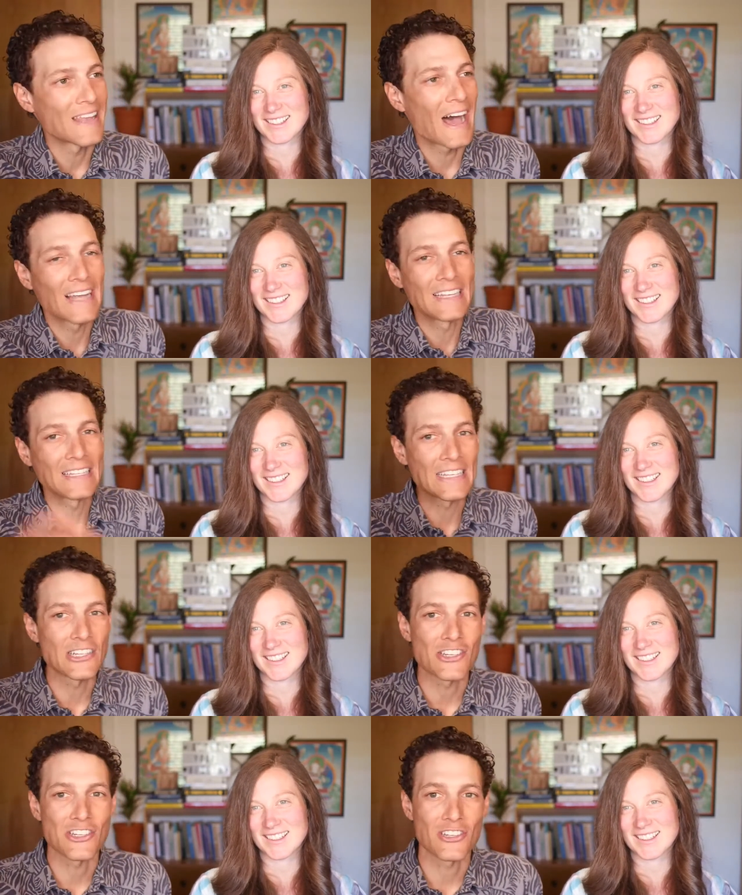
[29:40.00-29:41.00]

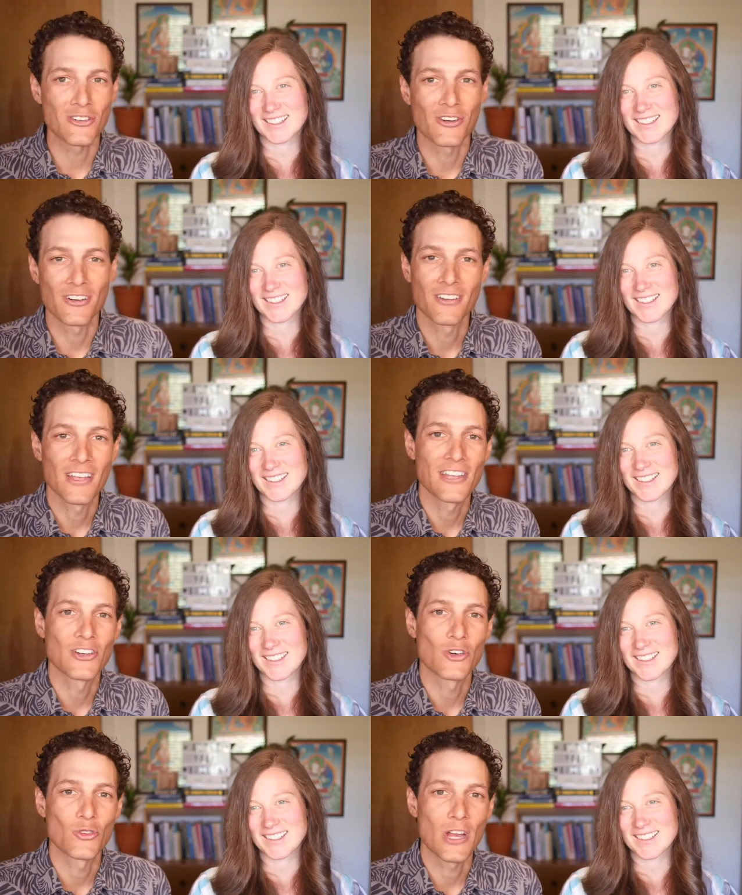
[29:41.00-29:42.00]
Speaker 1: unleash your inner
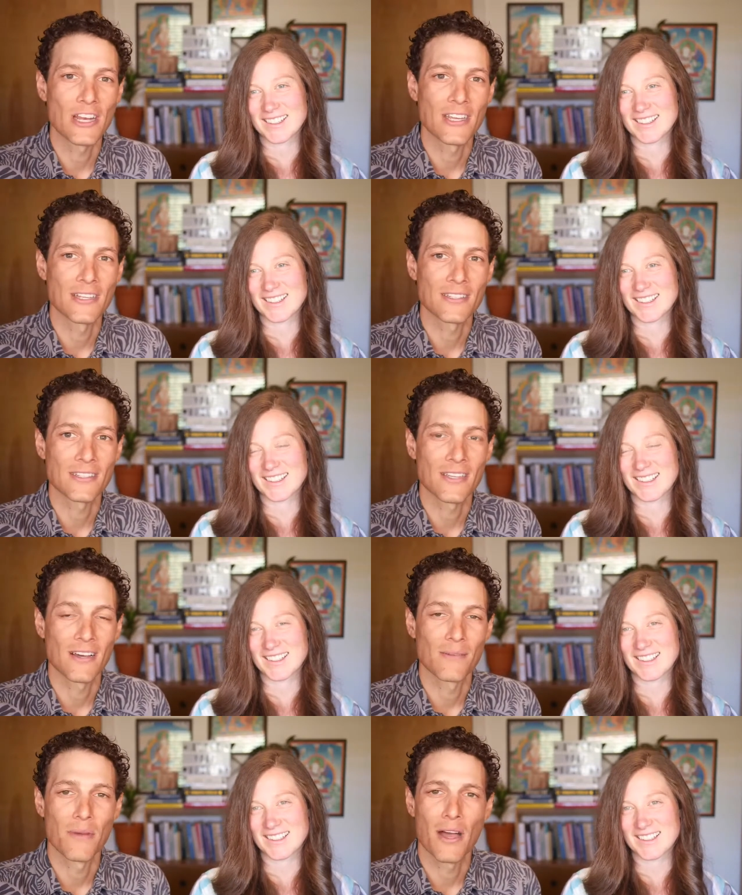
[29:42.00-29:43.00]
radiance uh,
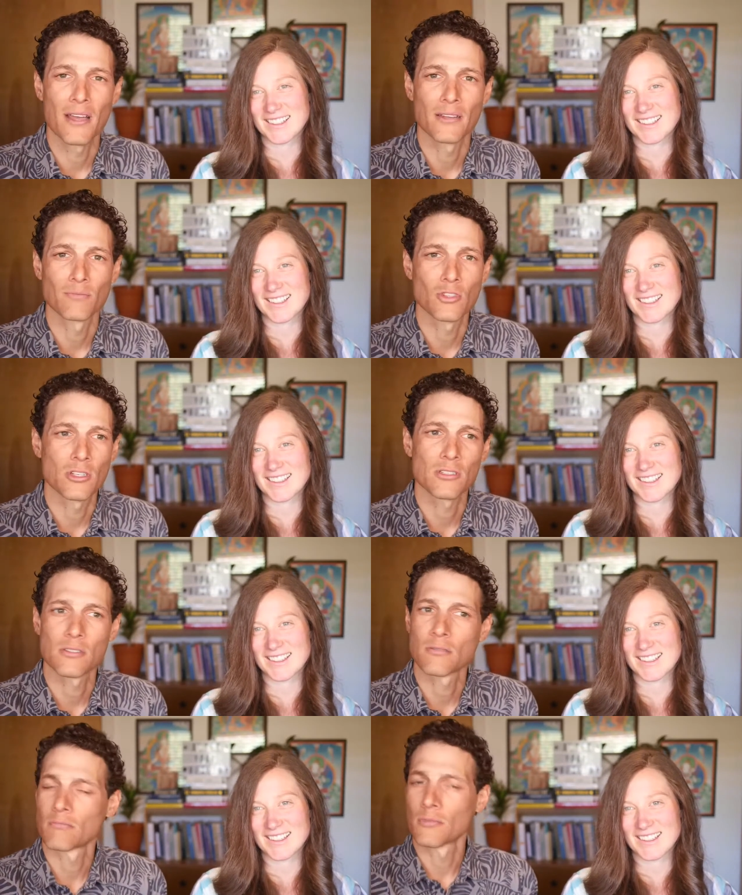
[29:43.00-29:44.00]
by just
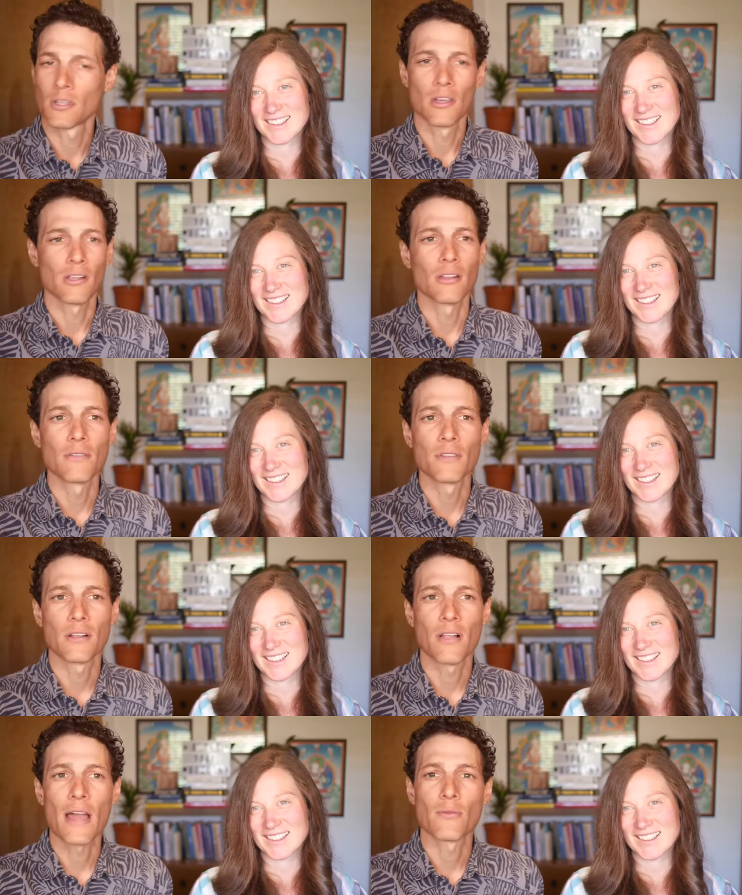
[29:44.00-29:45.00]
living
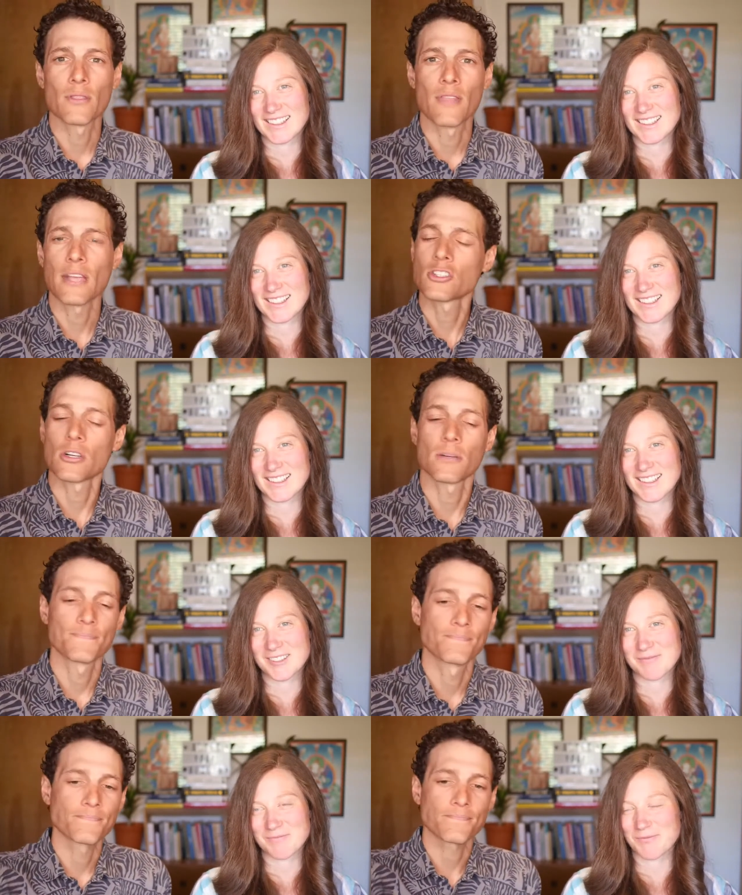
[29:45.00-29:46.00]
aligned with nature.
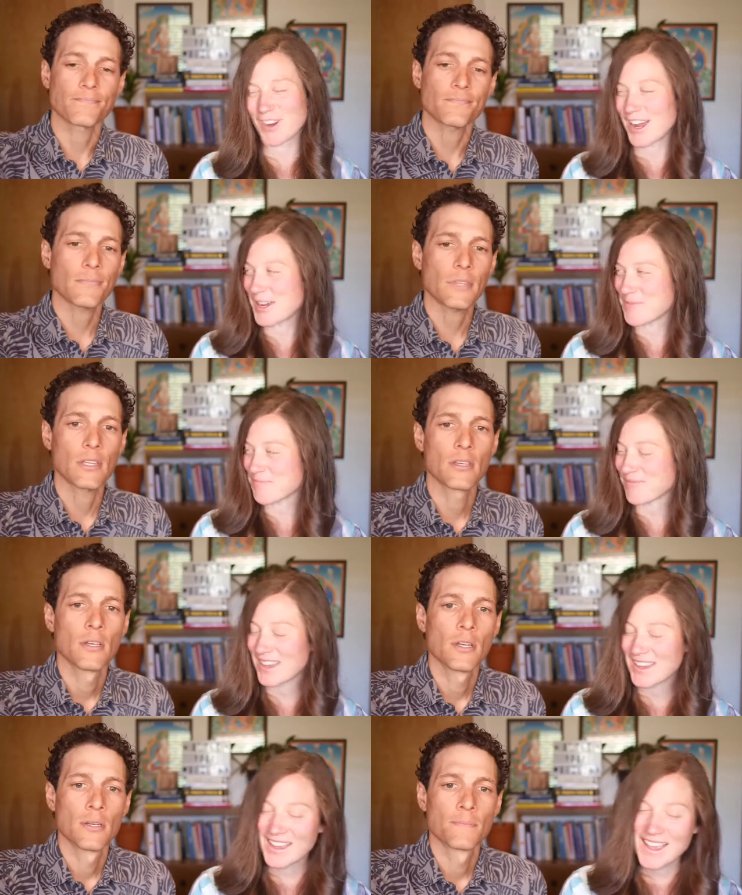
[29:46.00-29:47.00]
Speaker 2: Right.
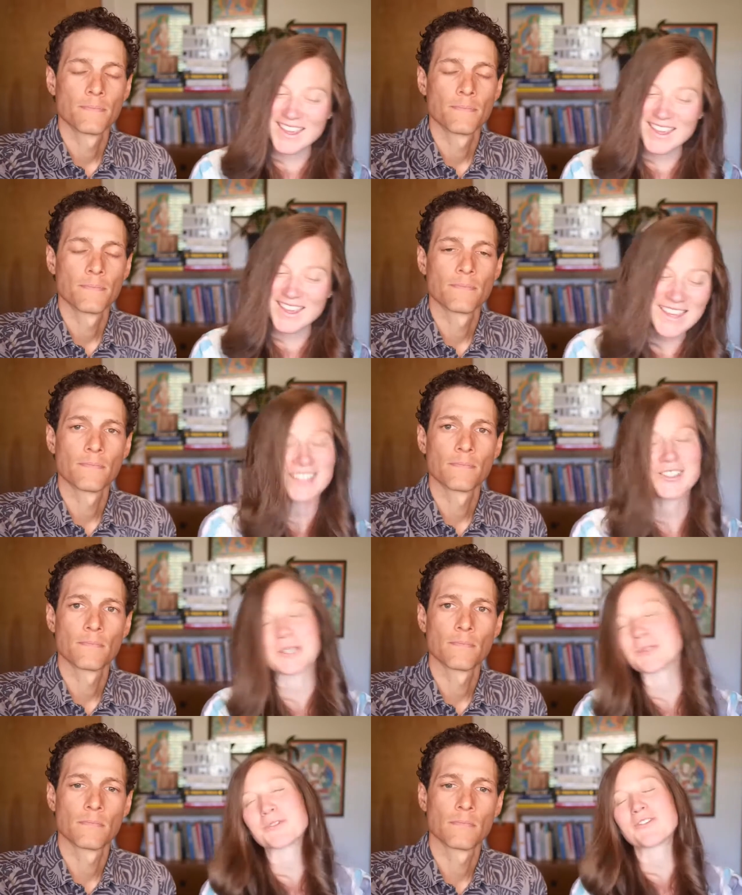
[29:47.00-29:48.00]
Yes.
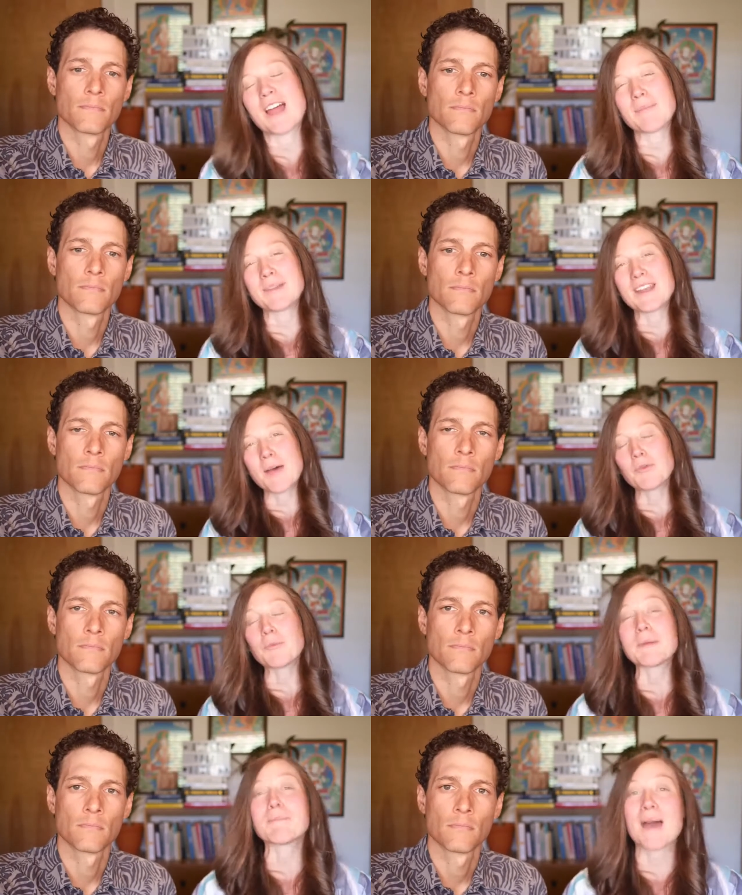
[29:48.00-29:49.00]
So as we're wrapping up,
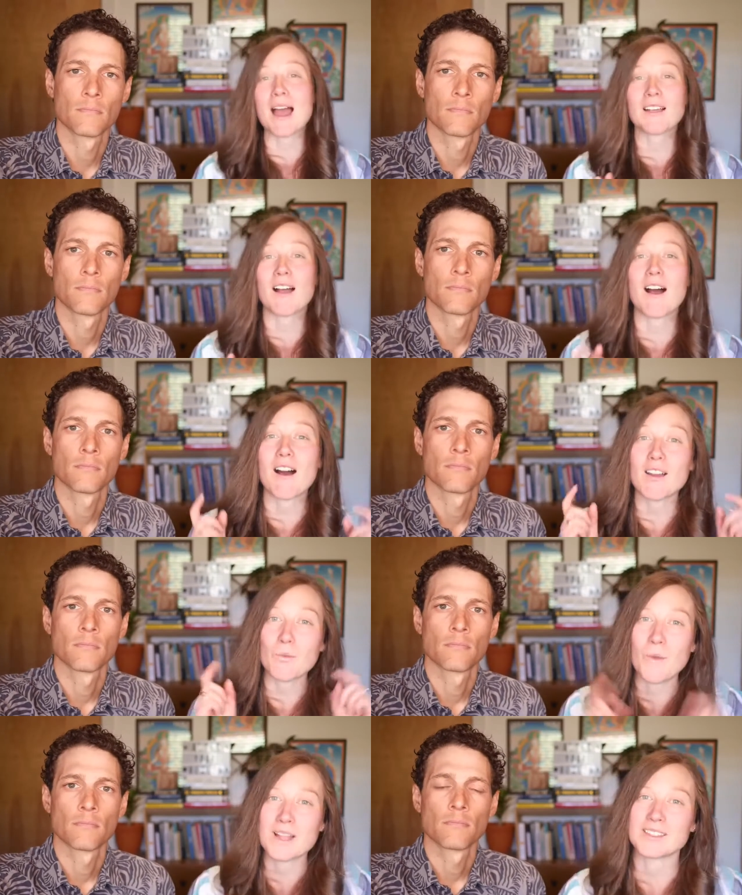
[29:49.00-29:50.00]
we'll be back
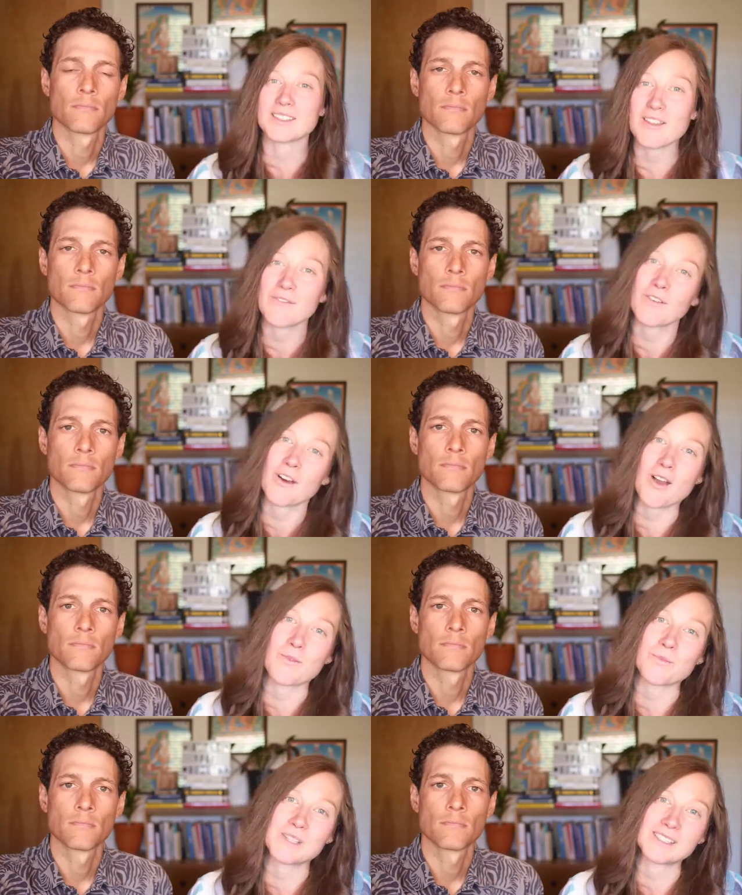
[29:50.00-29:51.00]
on Wednesday for our
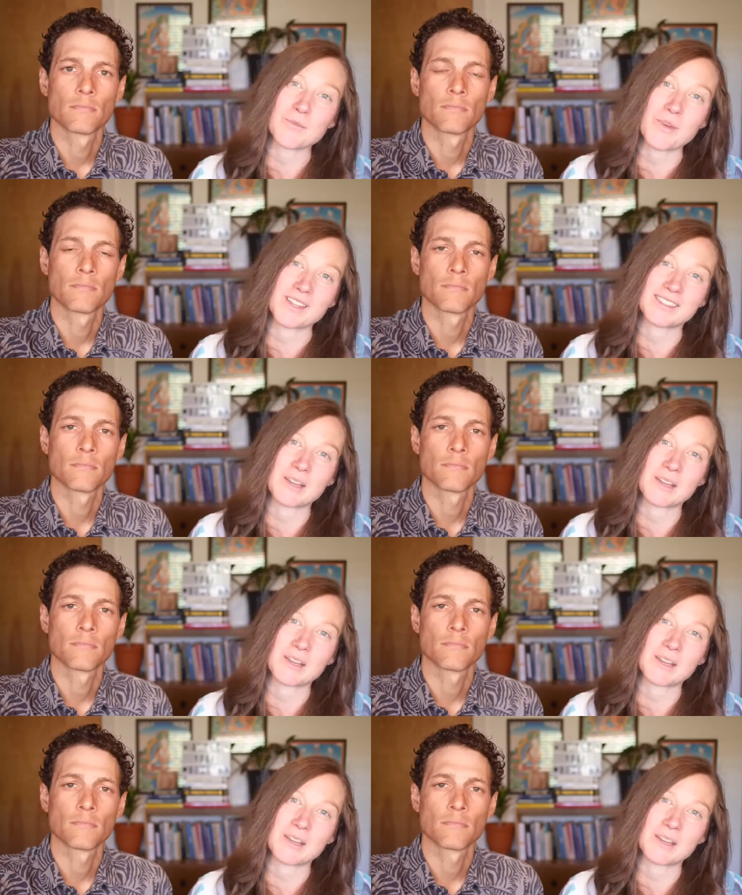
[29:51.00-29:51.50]
Wisdom Wednesday.